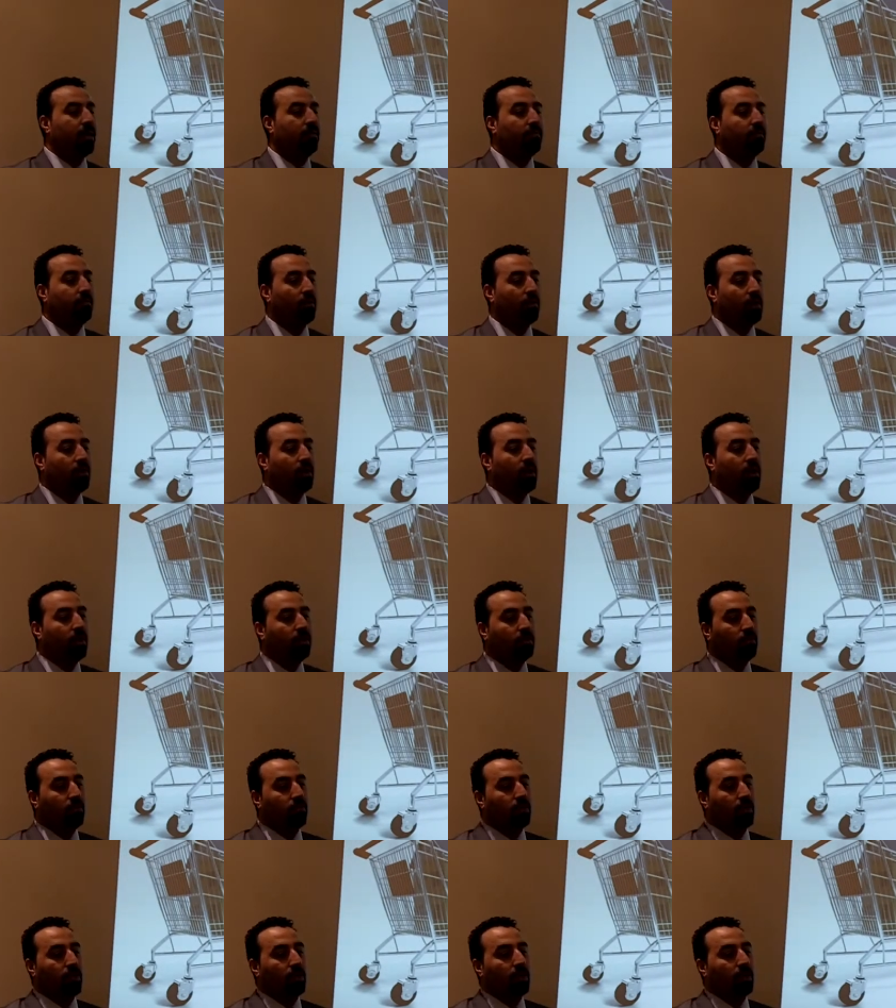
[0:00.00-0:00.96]
if you're
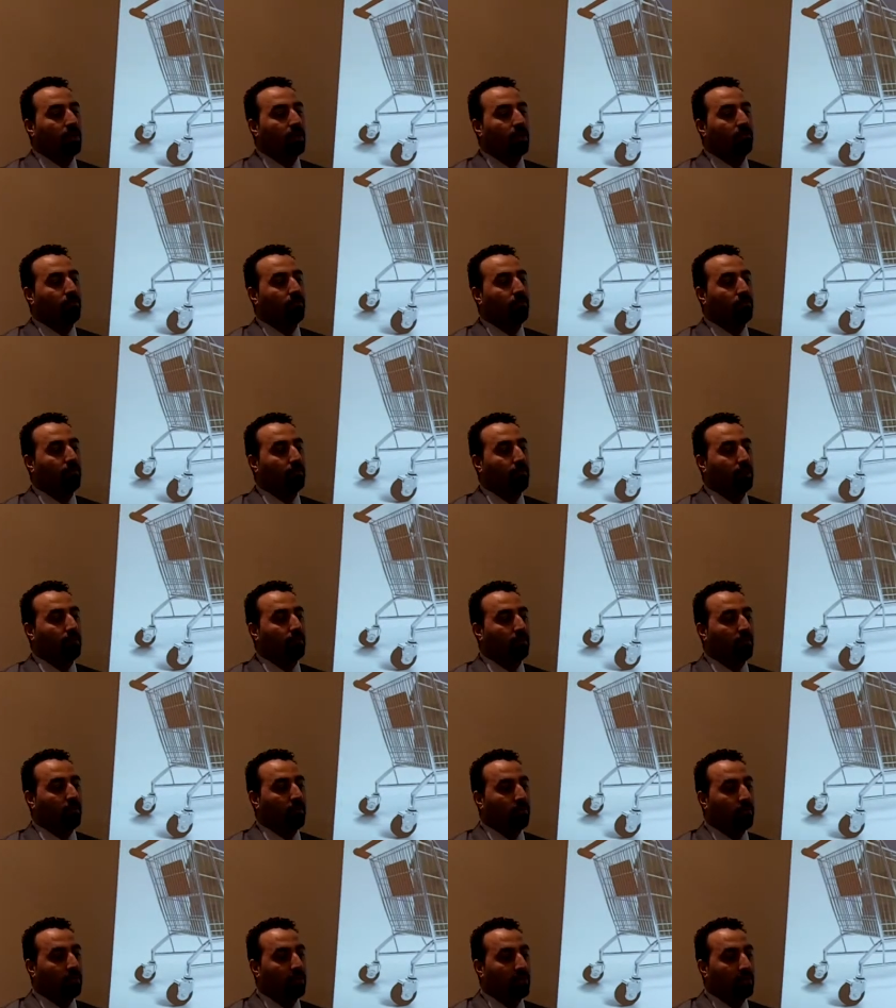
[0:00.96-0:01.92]
not working with a
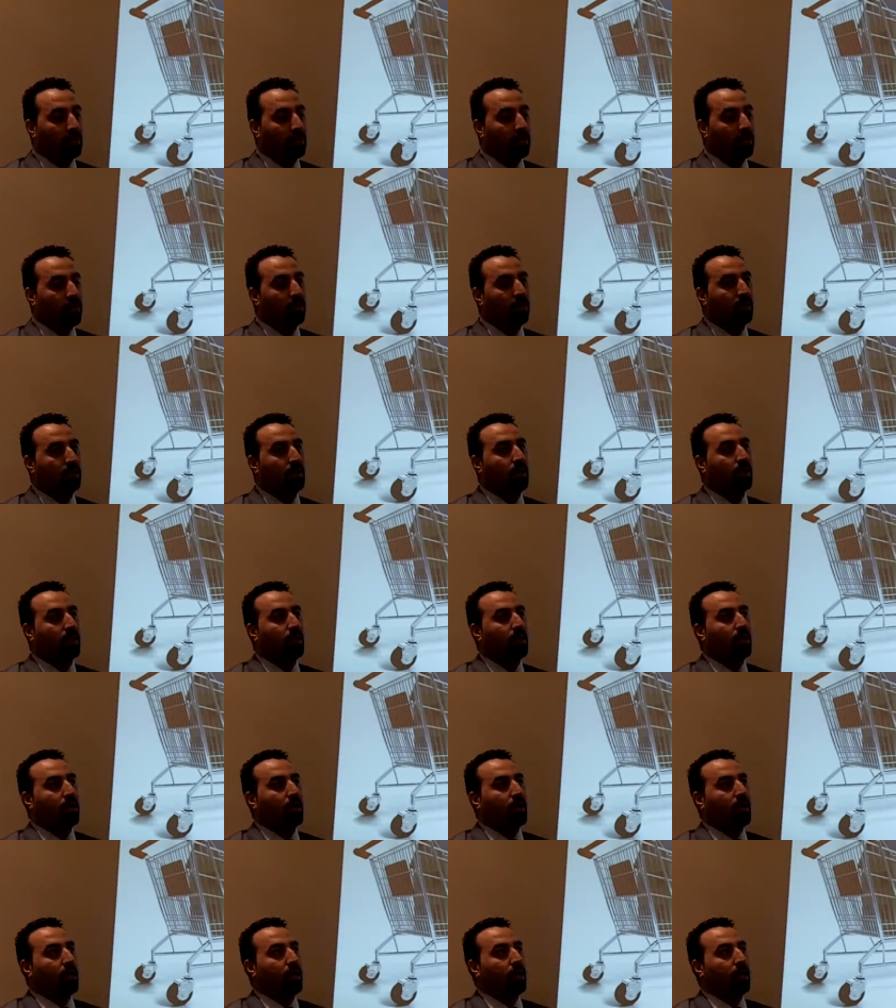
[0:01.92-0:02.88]
professional
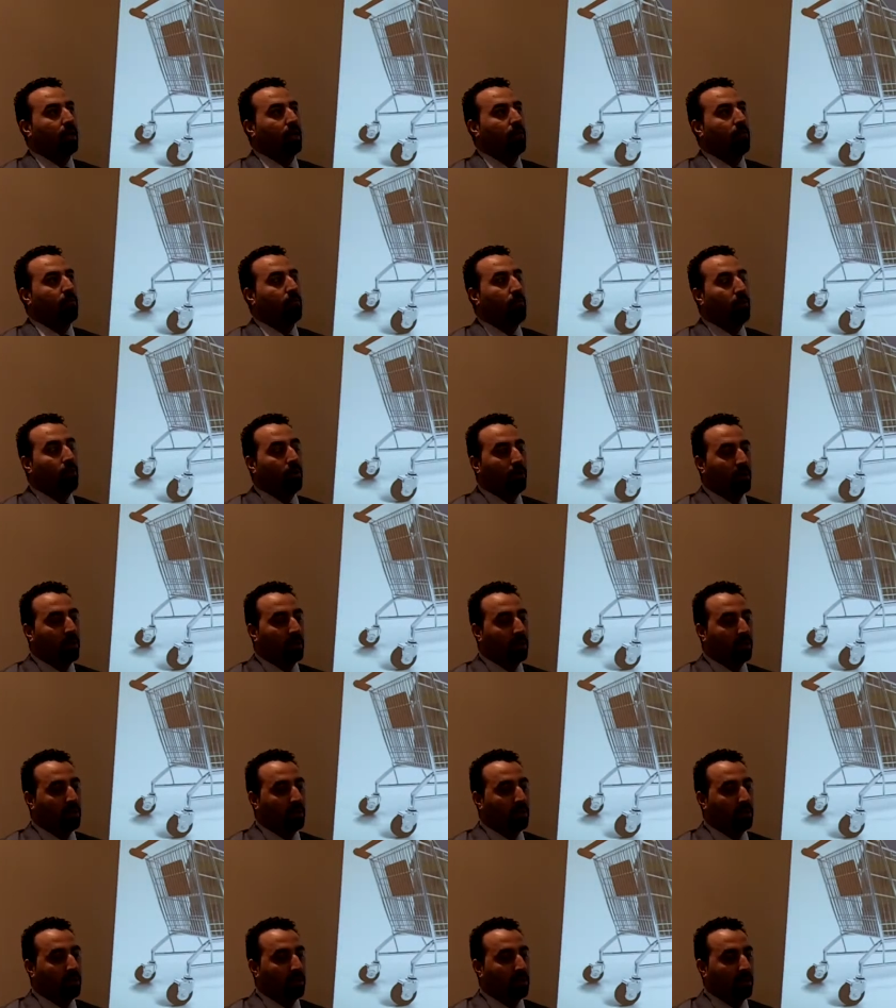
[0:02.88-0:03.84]
uh,
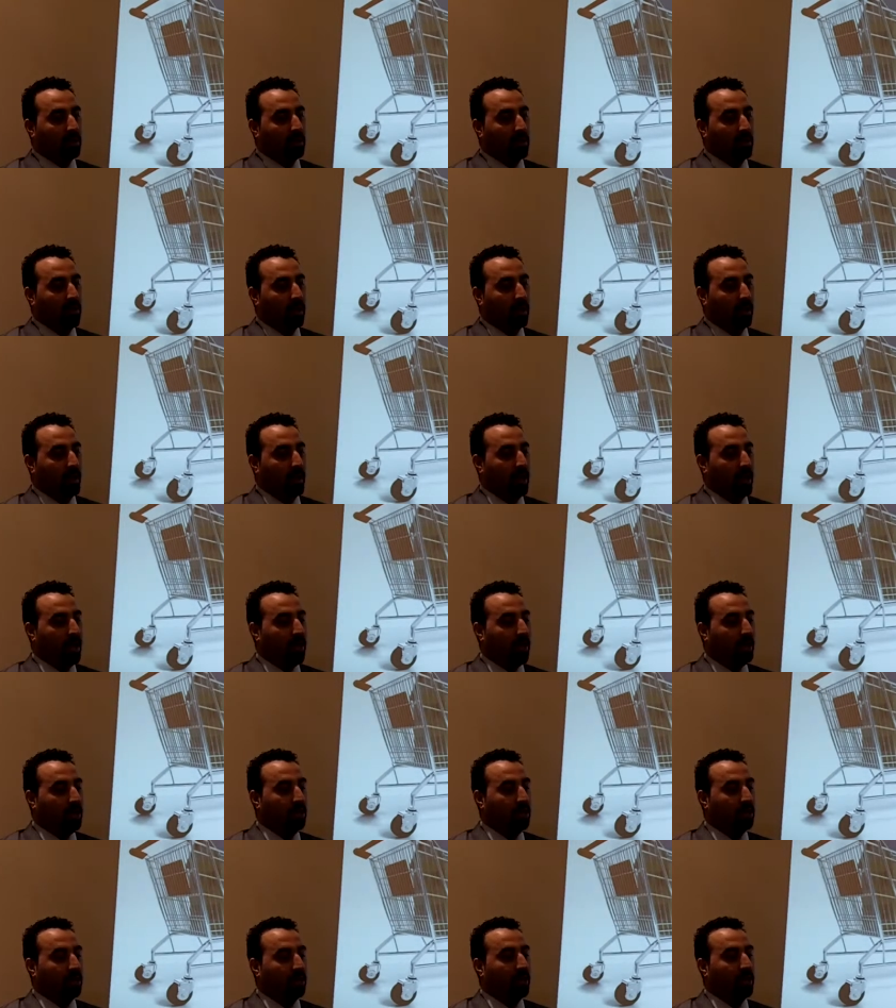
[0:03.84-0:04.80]
mortgage uh,
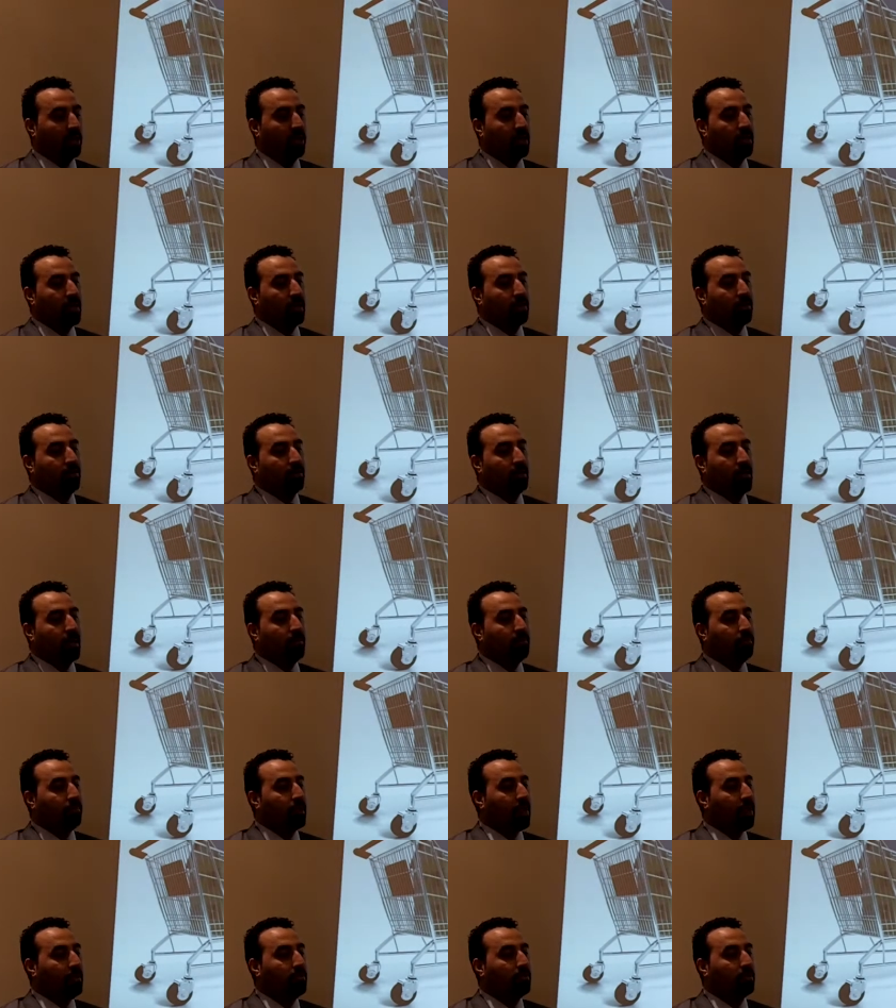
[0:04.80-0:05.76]
agent,
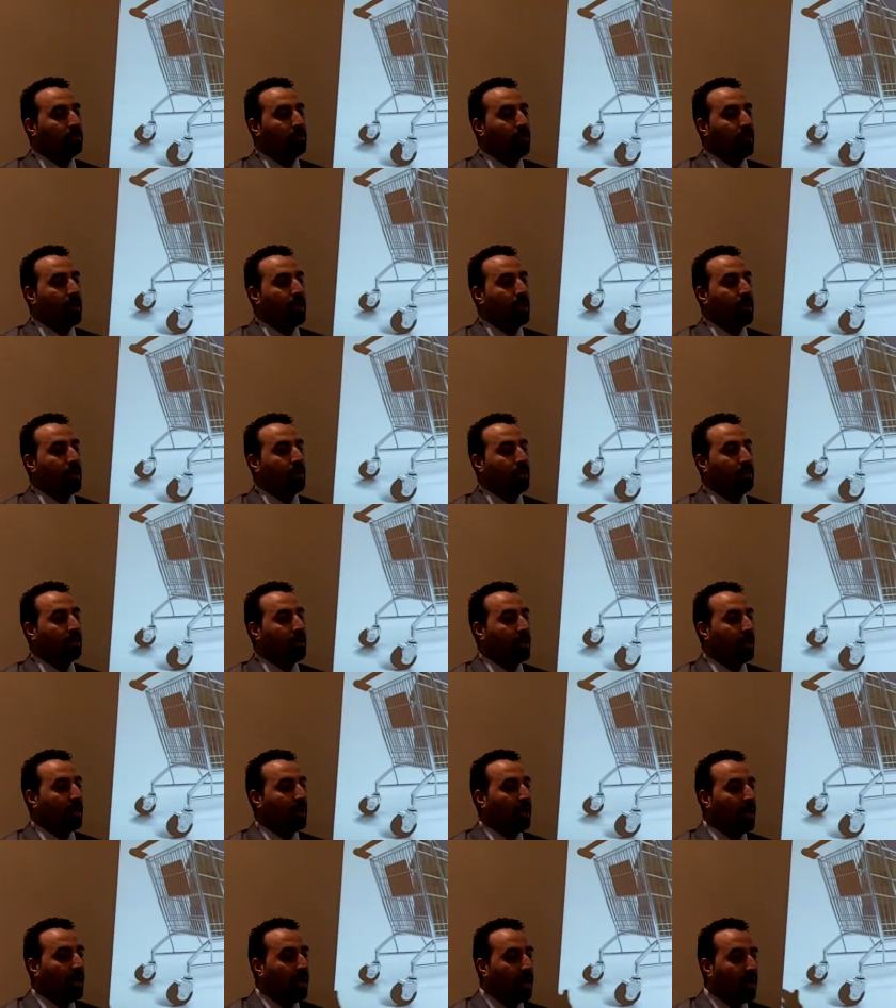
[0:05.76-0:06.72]
sometimes they
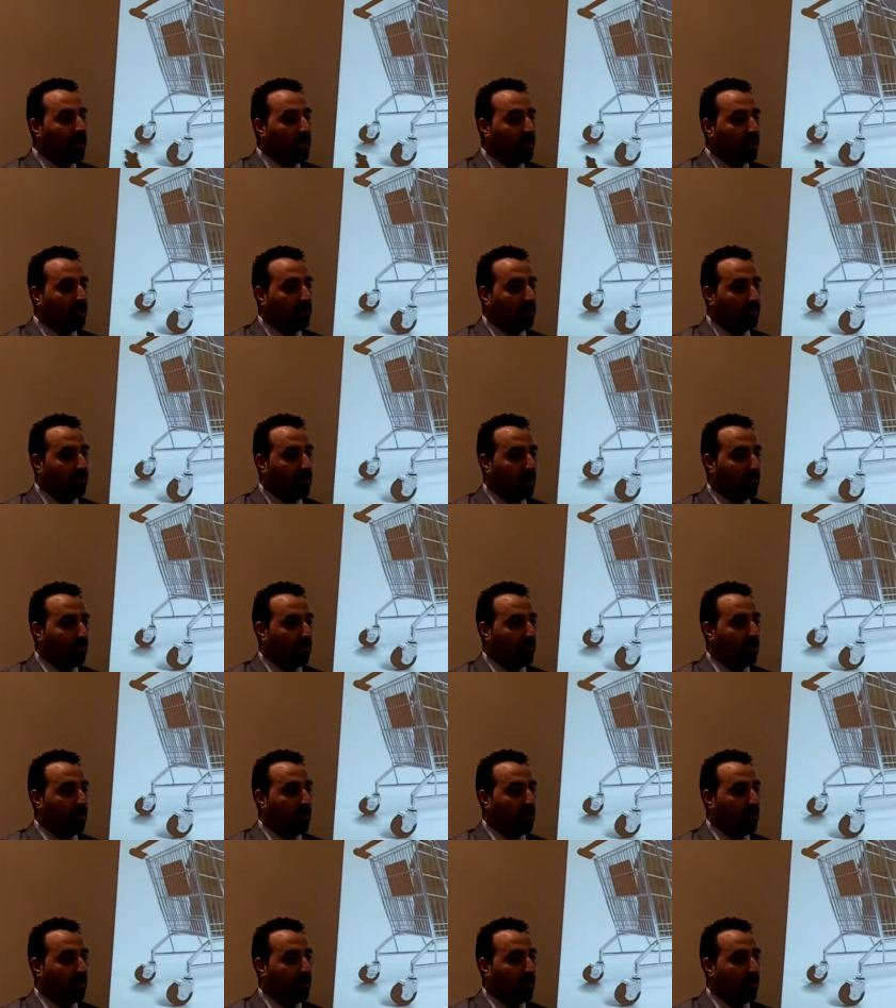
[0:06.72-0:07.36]
delay this